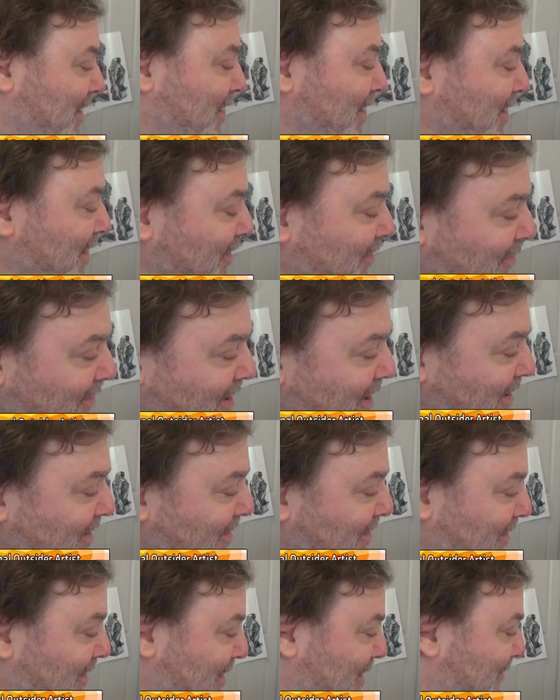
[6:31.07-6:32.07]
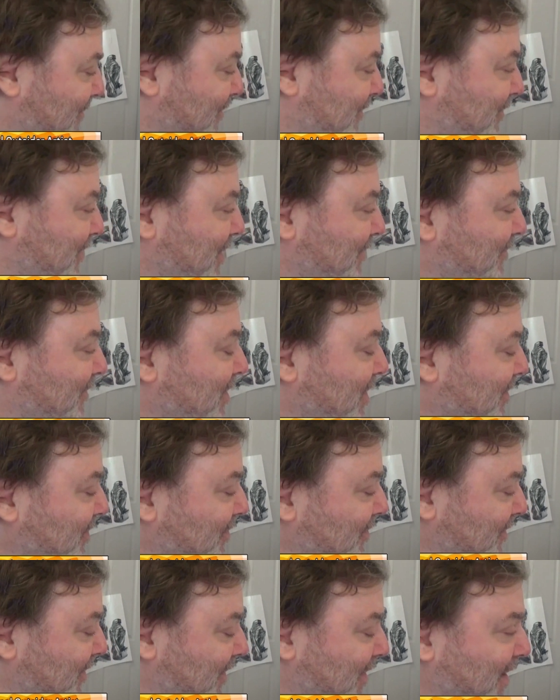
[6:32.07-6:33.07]
and they're headed off. They've done their
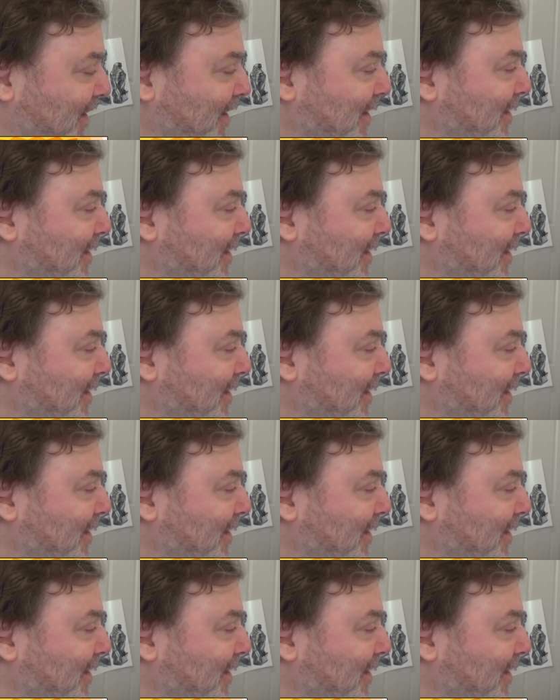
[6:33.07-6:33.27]
thing.